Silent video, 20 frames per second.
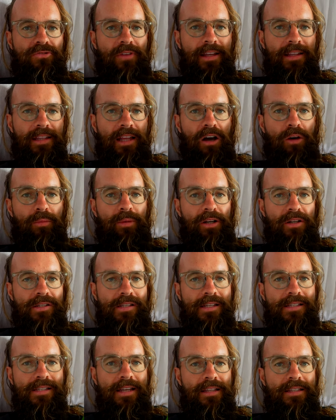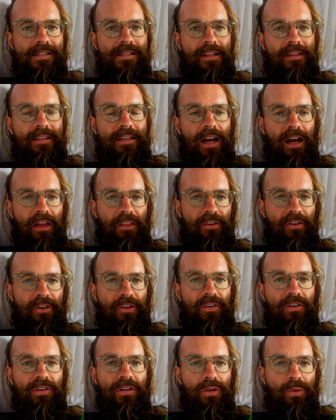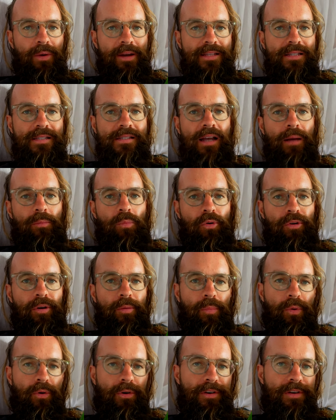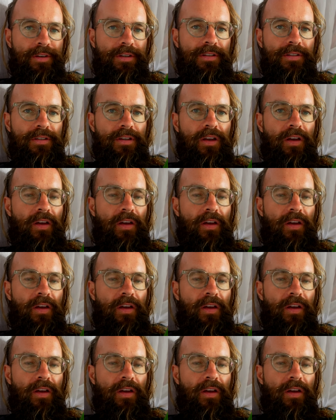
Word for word: right now because I sense that the other quests are more important.